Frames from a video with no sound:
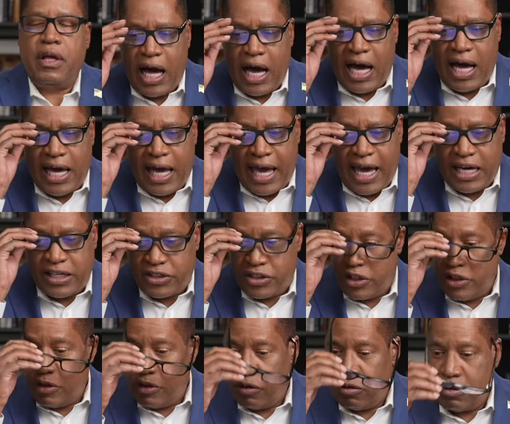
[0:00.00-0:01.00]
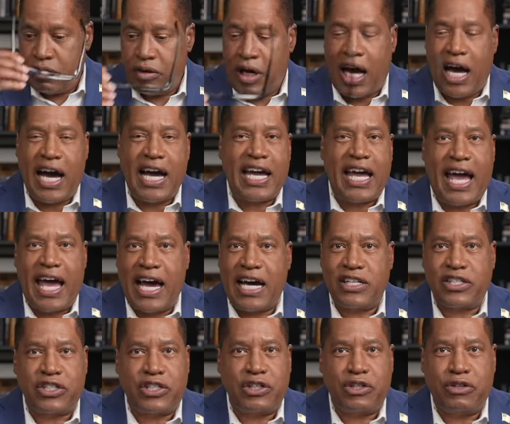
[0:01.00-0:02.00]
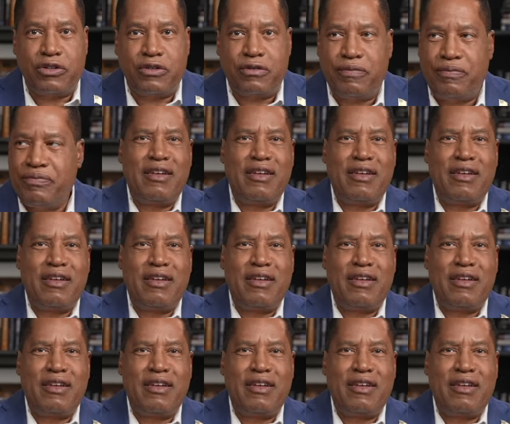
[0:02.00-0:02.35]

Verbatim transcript: I ask you, I ask you,